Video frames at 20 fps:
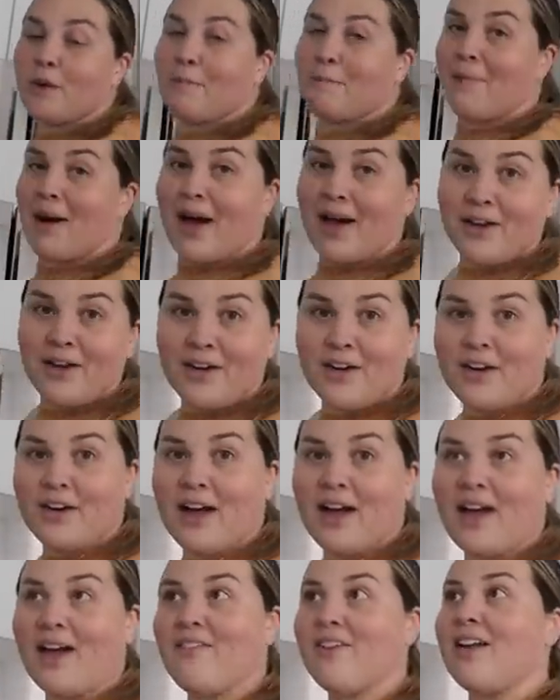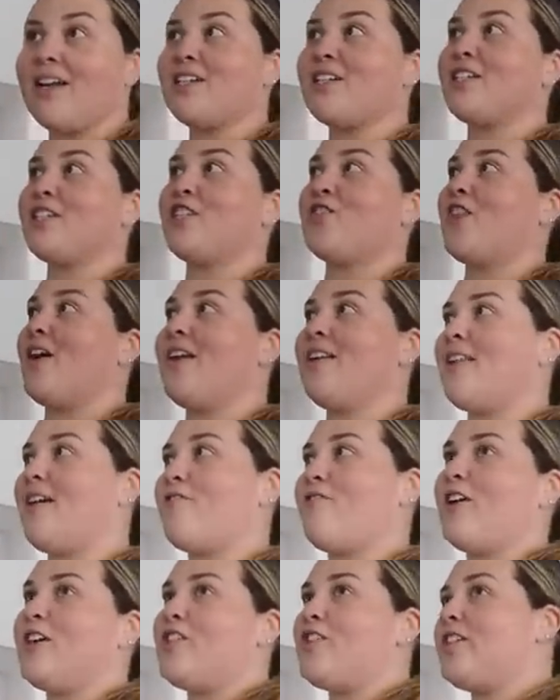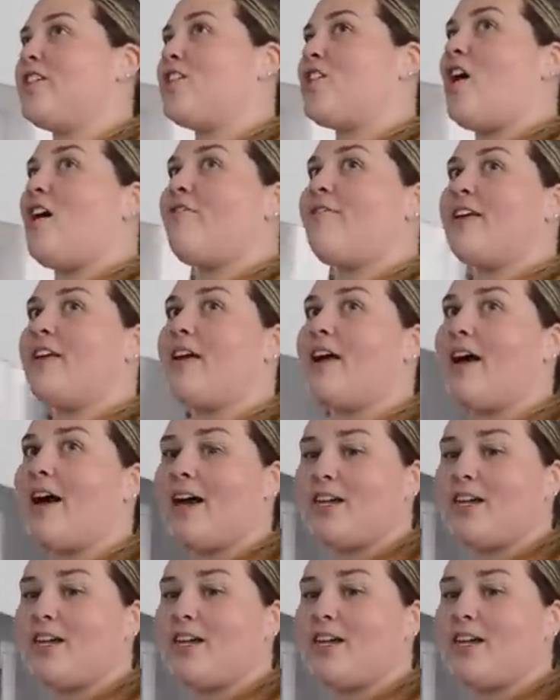Meijer? I haven't actually tried that Frederick's coffee yet.